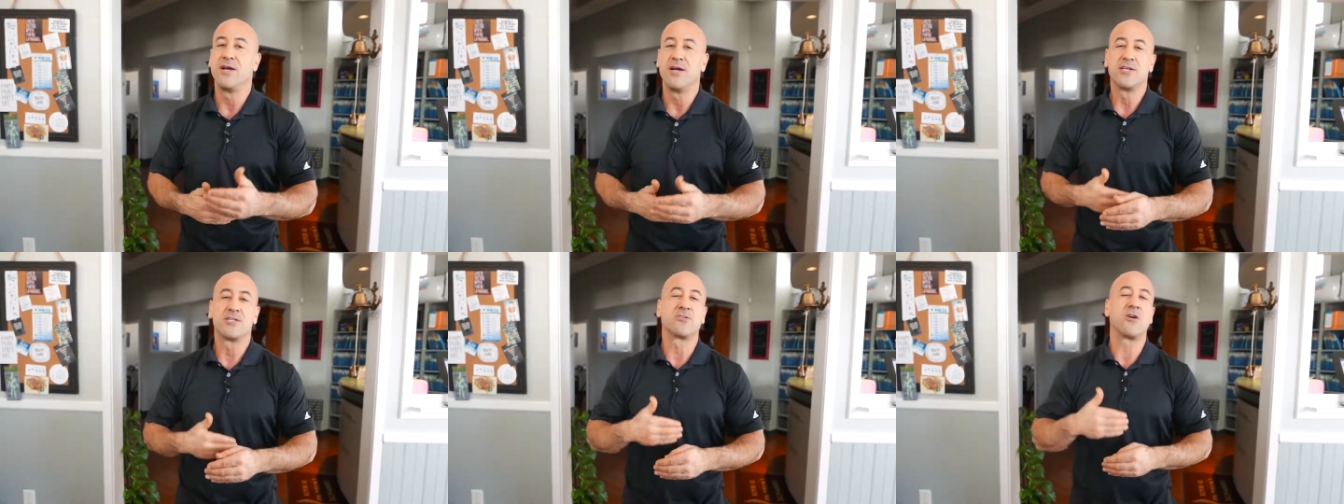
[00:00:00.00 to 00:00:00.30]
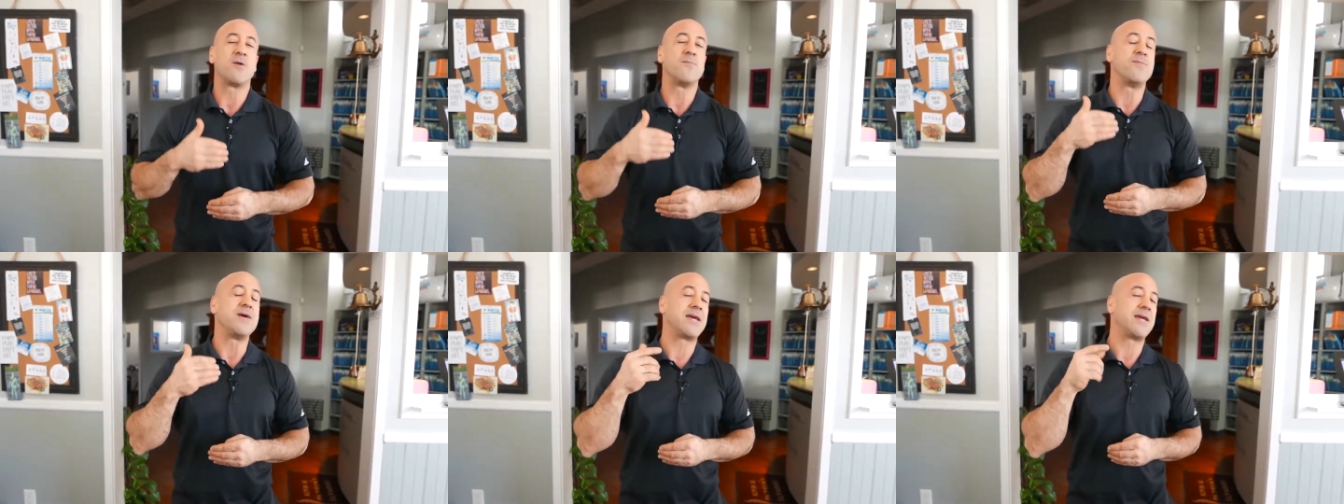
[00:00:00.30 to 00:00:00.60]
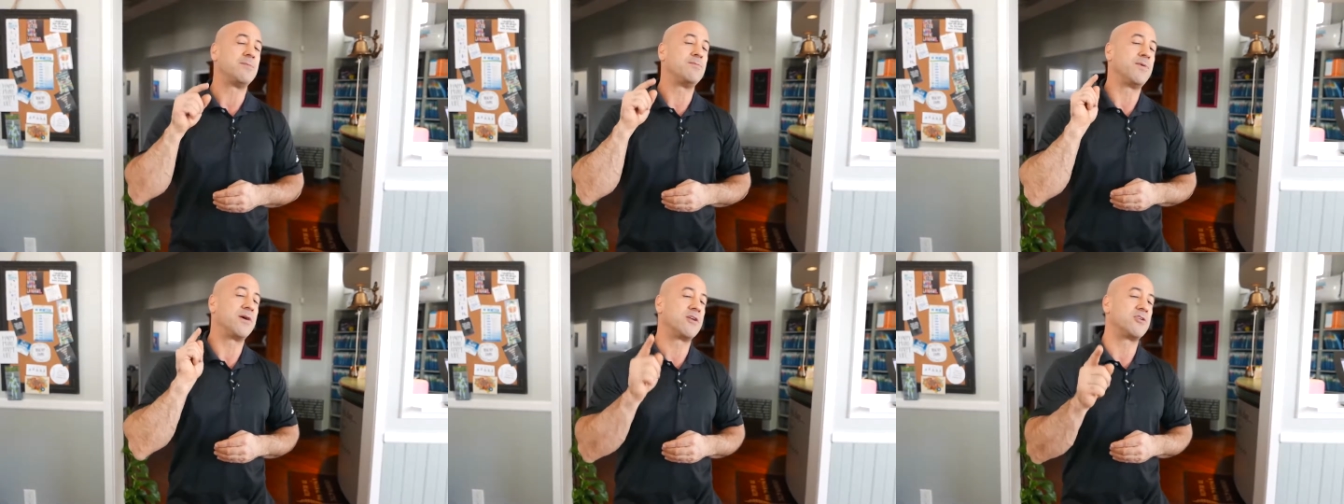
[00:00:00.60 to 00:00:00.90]
start
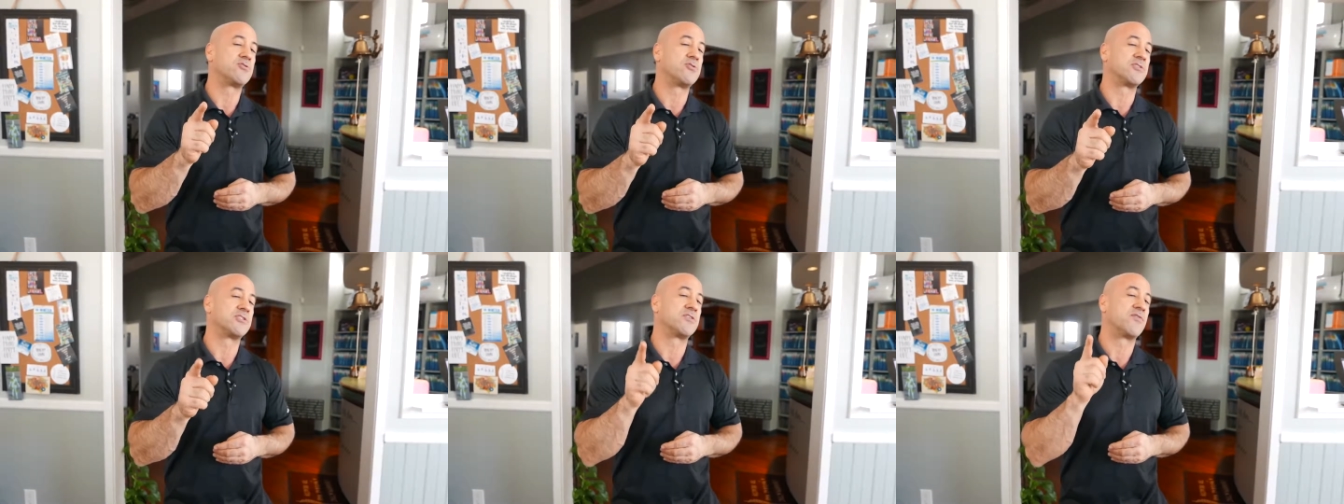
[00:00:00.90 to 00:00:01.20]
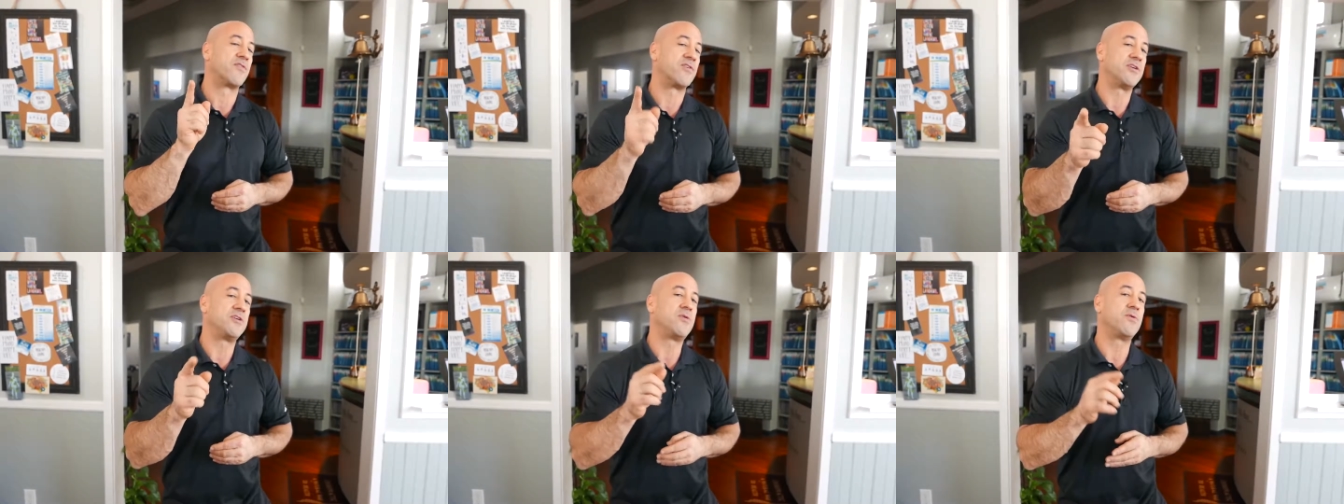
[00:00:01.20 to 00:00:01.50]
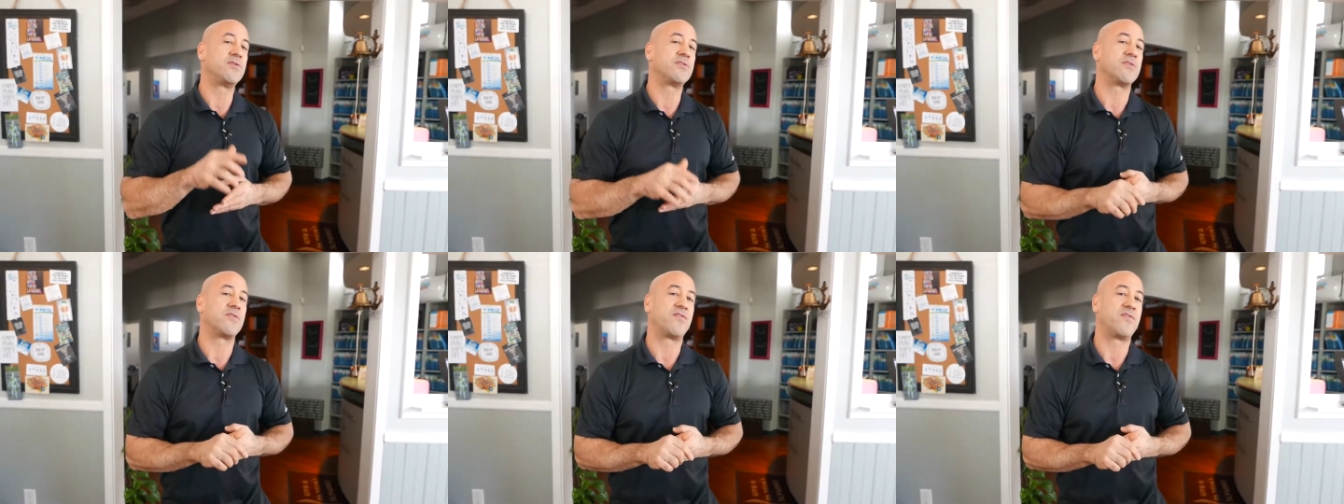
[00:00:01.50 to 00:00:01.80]
making better choices for you
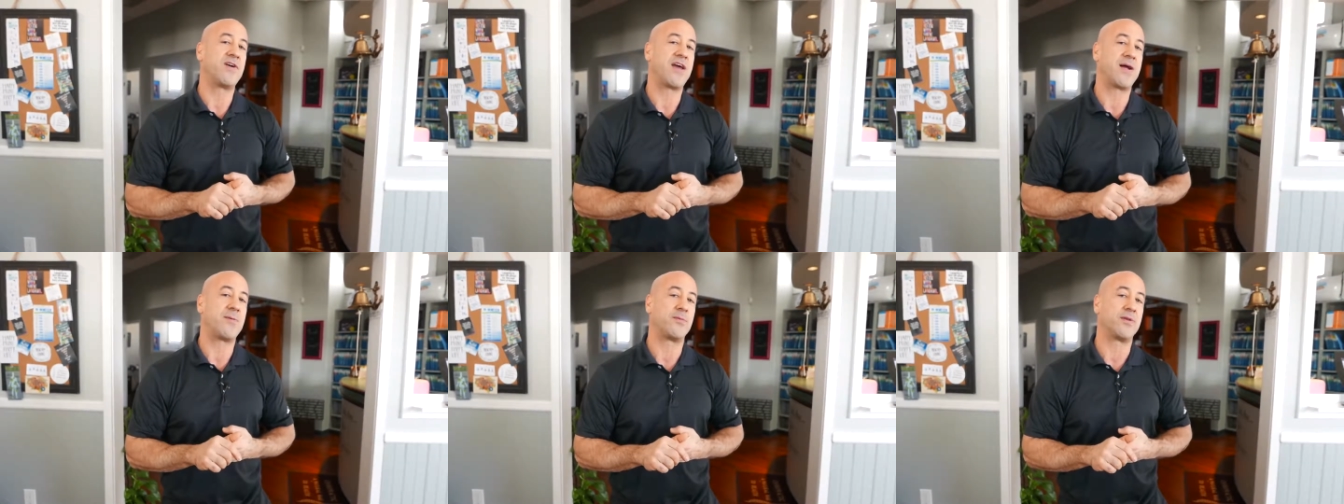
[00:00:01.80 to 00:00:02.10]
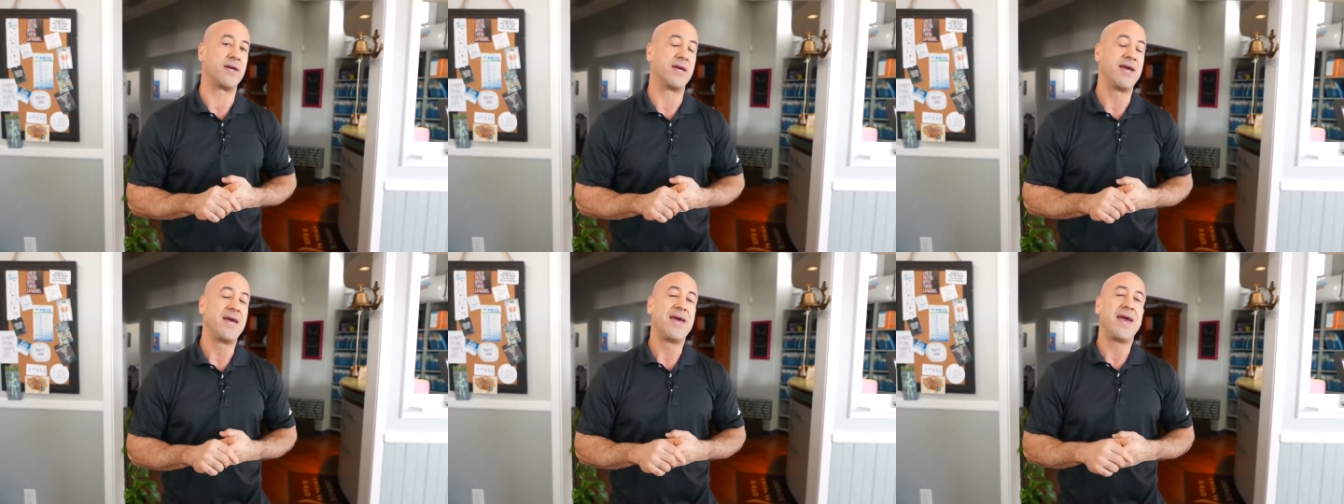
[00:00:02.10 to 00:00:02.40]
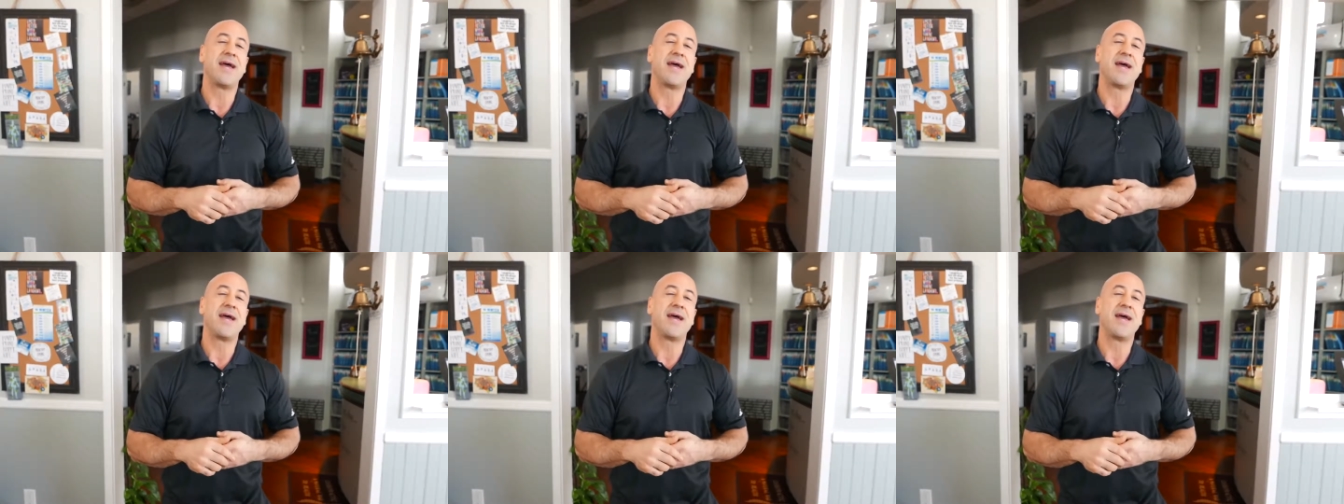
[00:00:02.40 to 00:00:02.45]
and your family